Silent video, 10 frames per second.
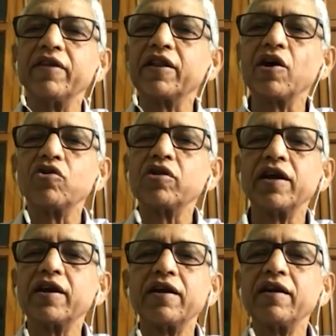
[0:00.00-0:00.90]
Without
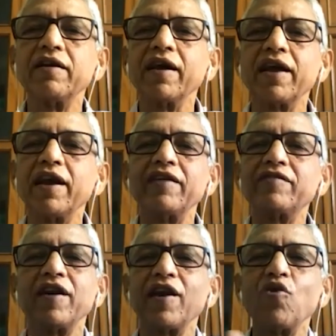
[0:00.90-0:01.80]
that
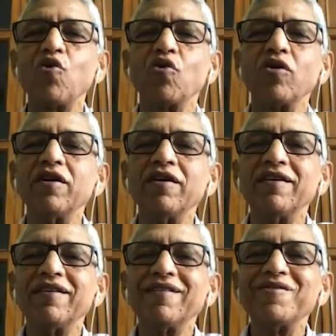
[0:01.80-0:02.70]
regulation alone,
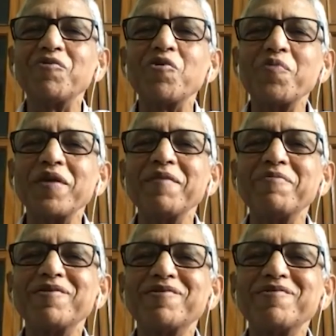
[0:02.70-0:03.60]
we won't be
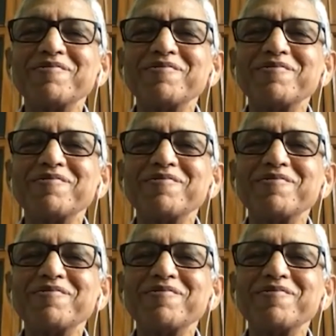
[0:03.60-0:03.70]
able to.